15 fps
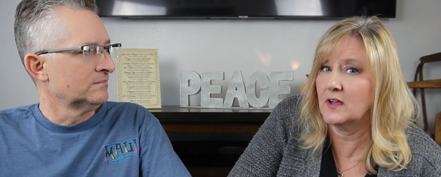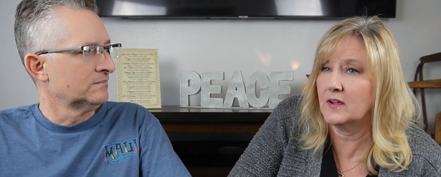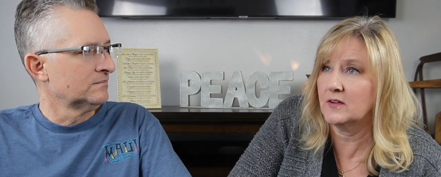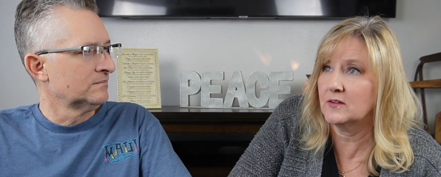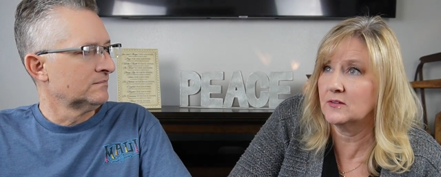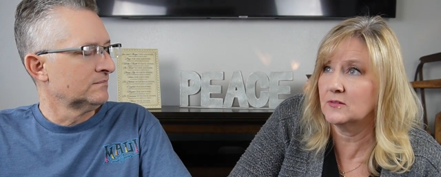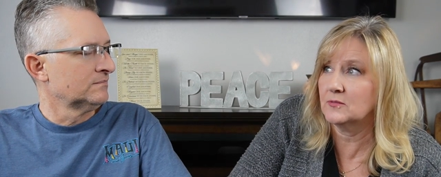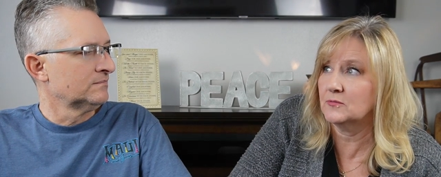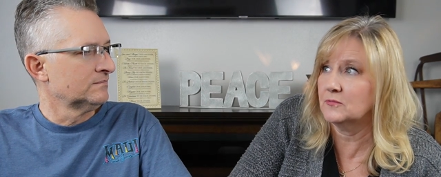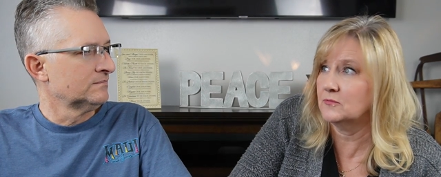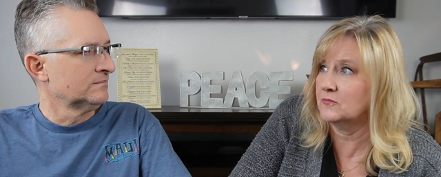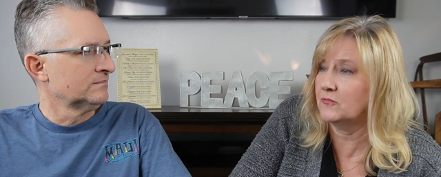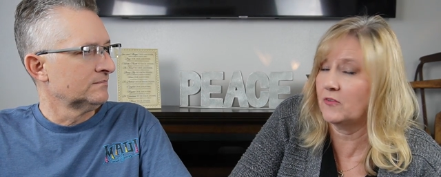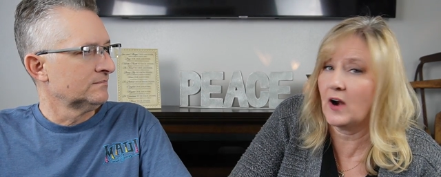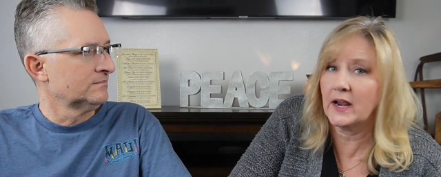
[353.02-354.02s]
Speaker 1: uh,
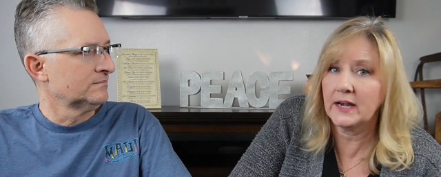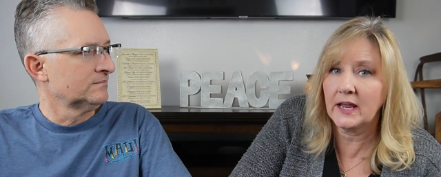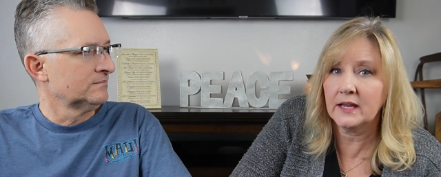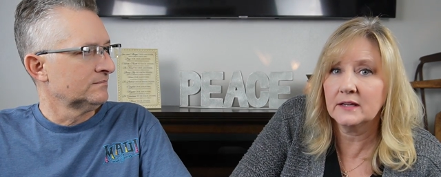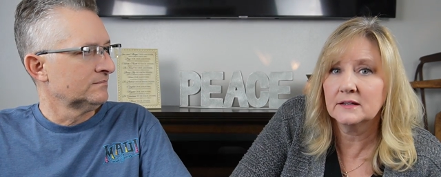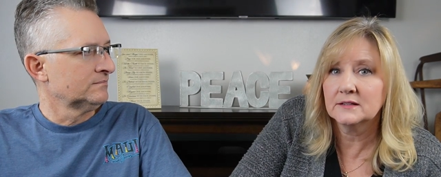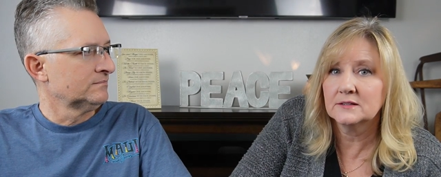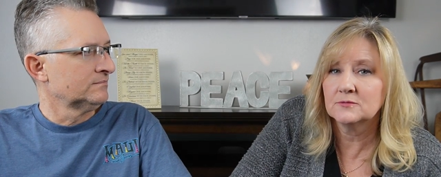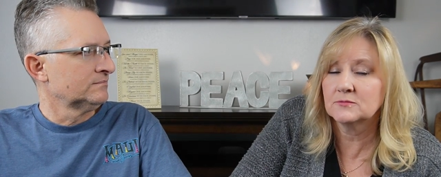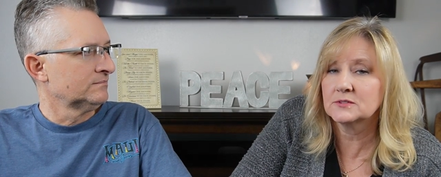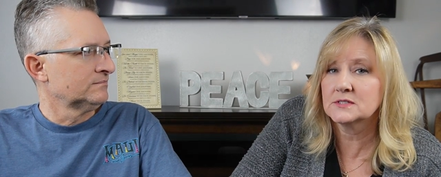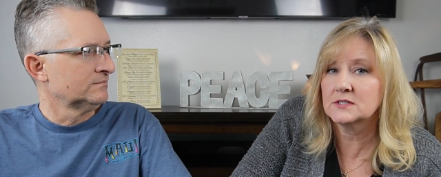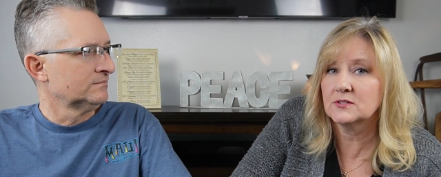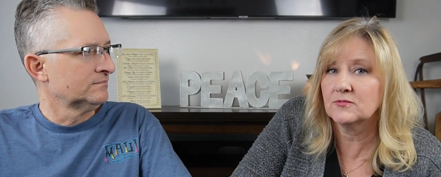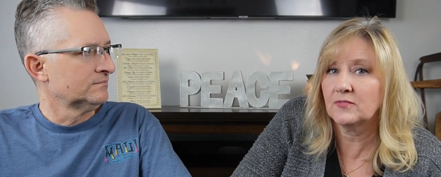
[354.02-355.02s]
Friday. We'll
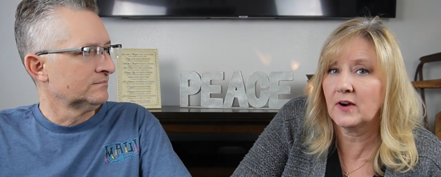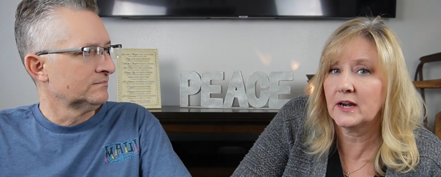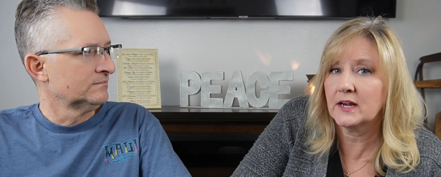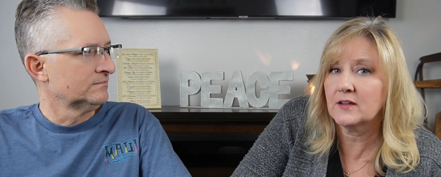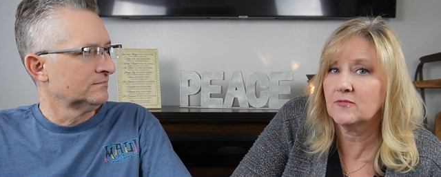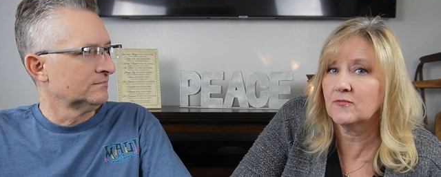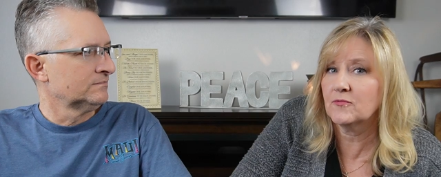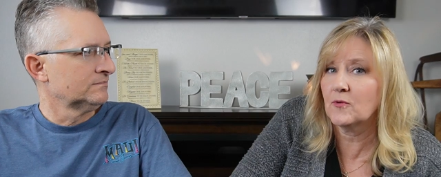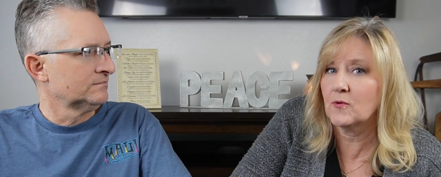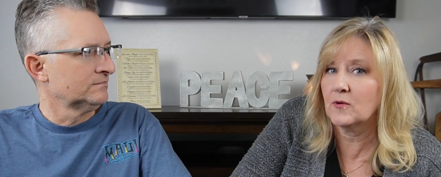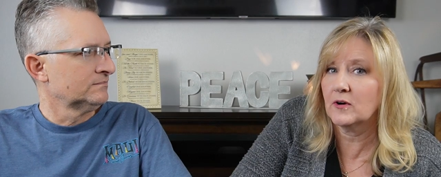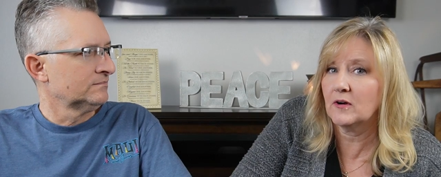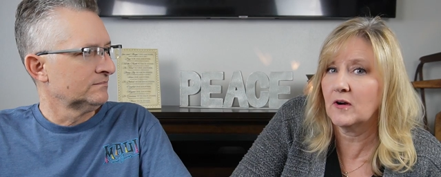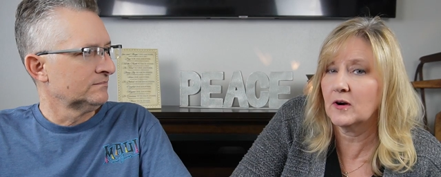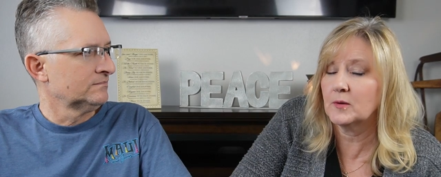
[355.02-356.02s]
see you Friday
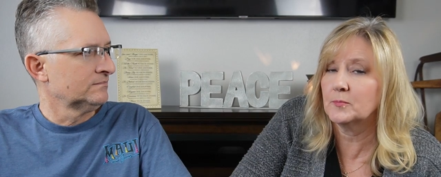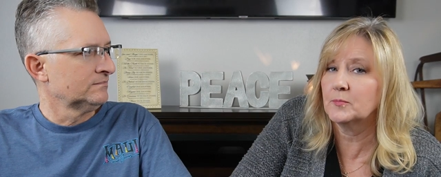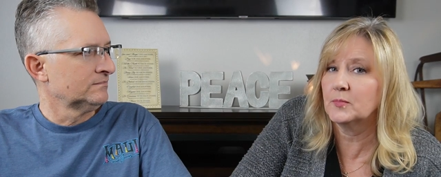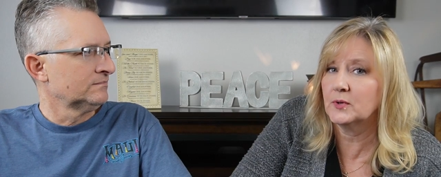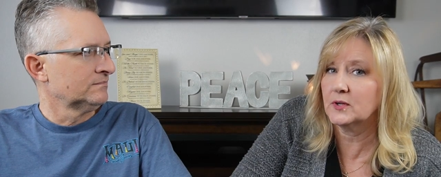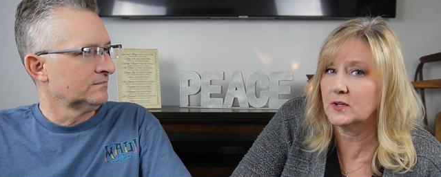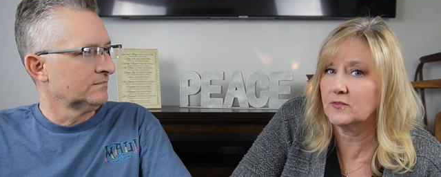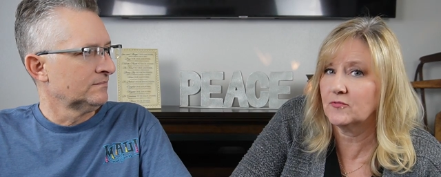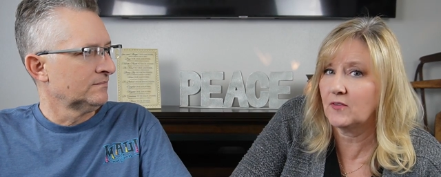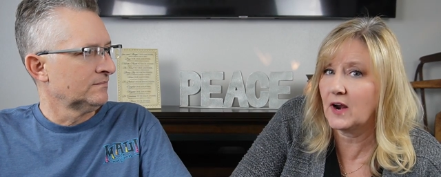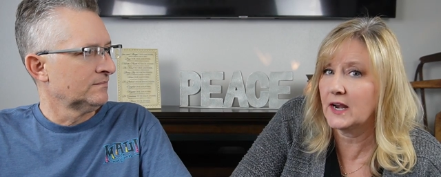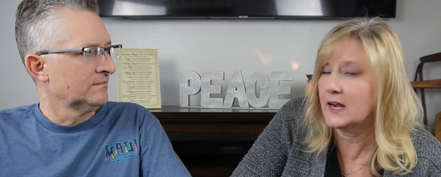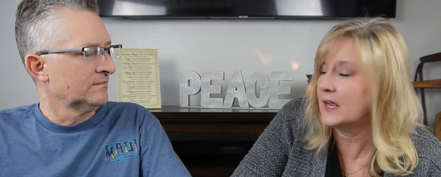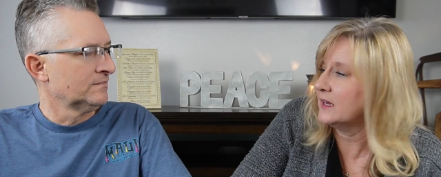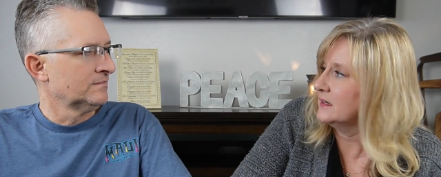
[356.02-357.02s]
for our book
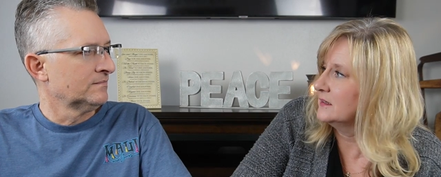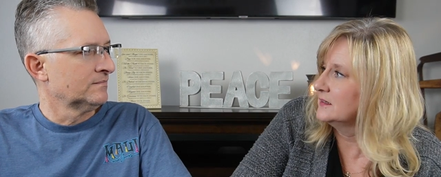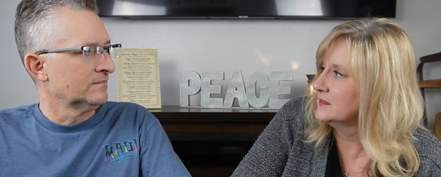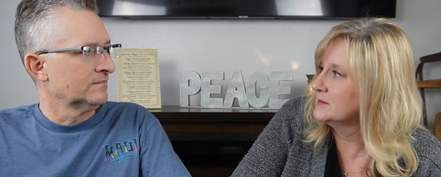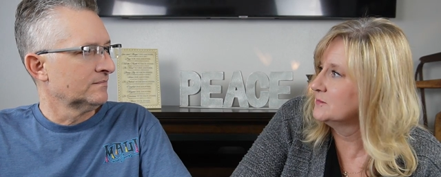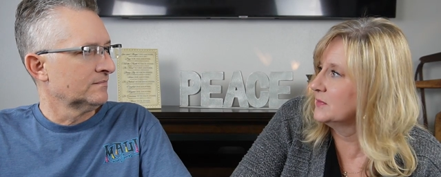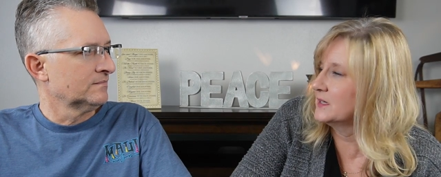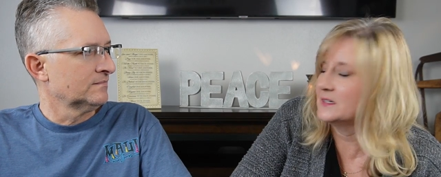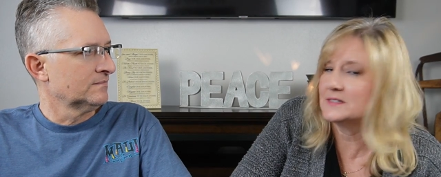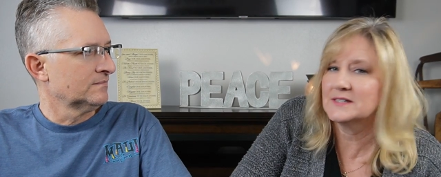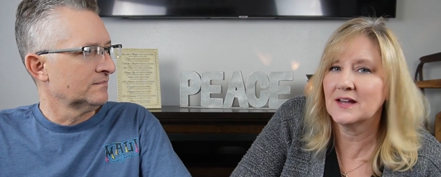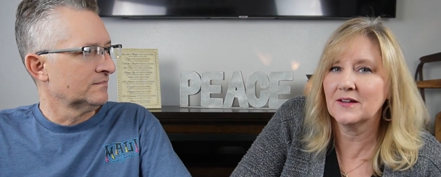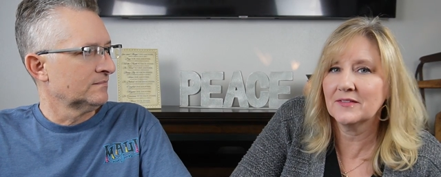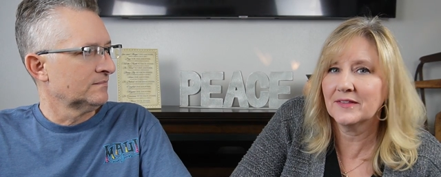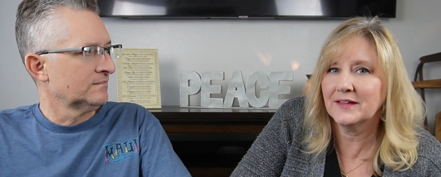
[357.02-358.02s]
Friday. But
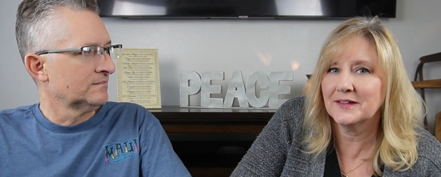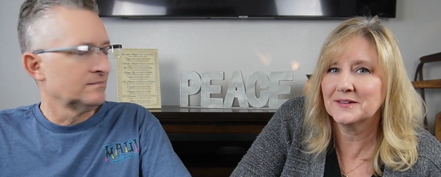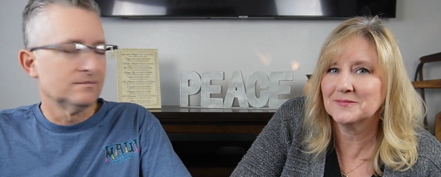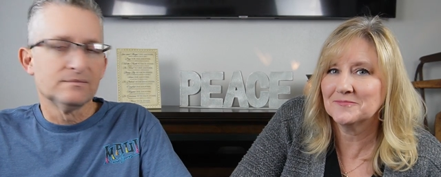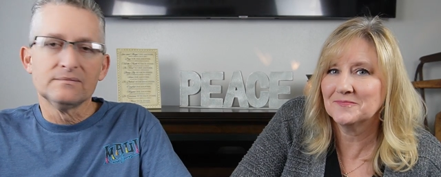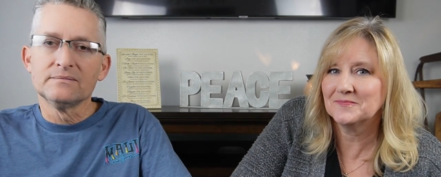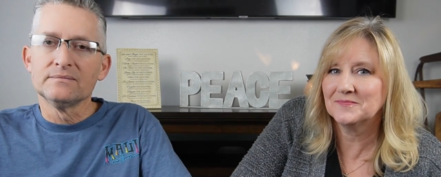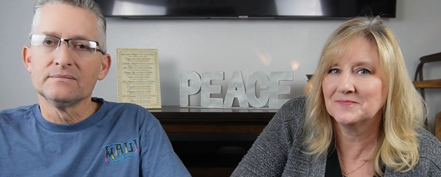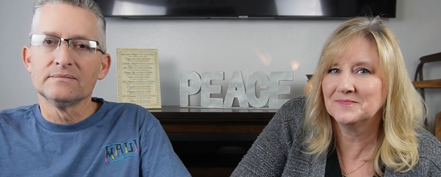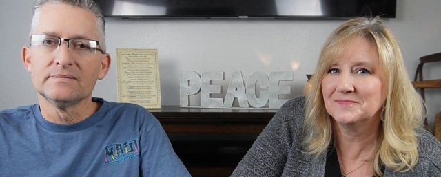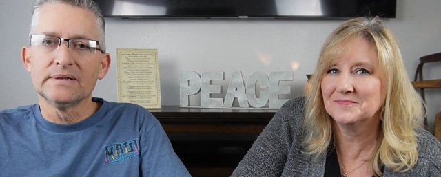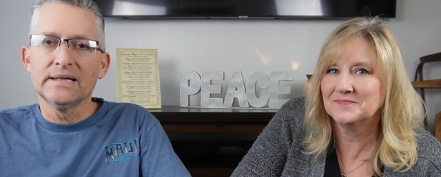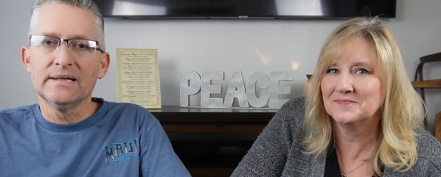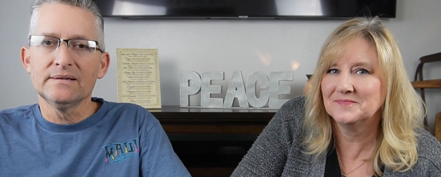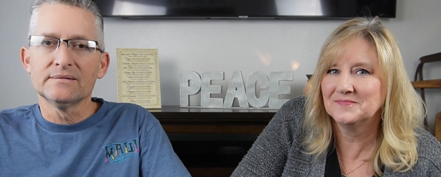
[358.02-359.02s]
until then.
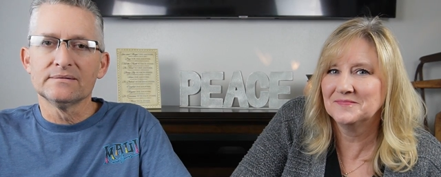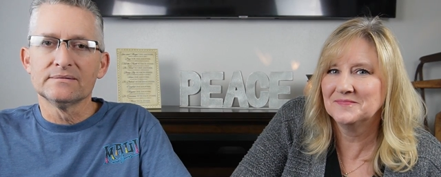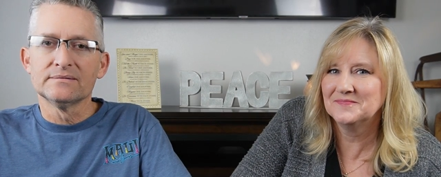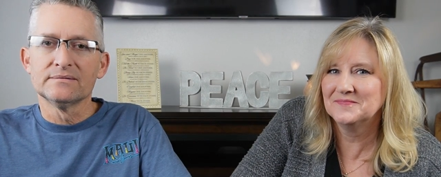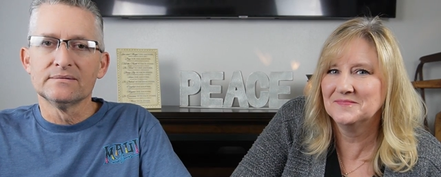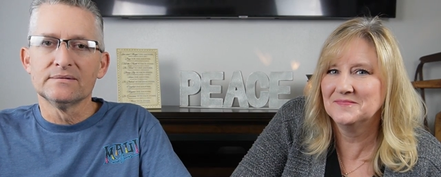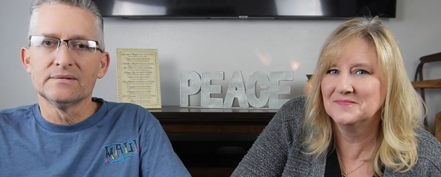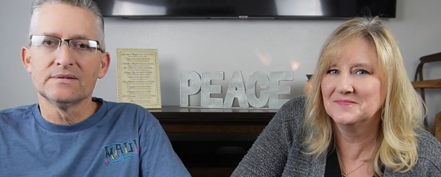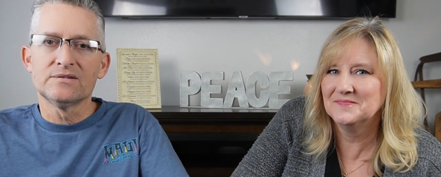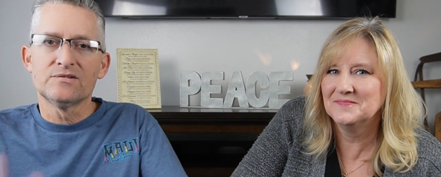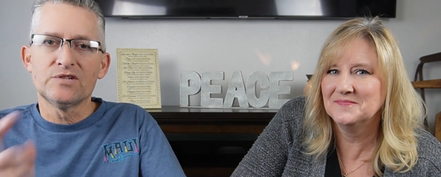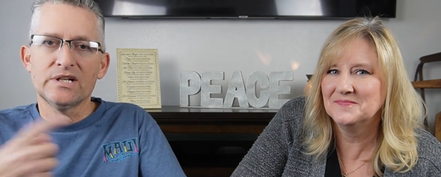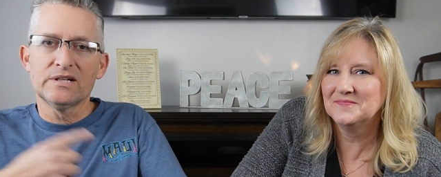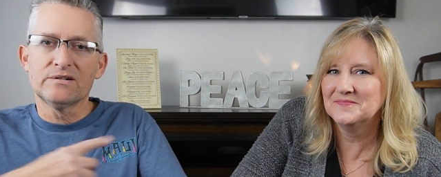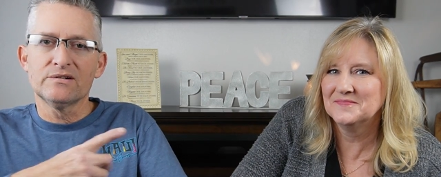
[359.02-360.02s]
Speaker 2: Yeah. Jay and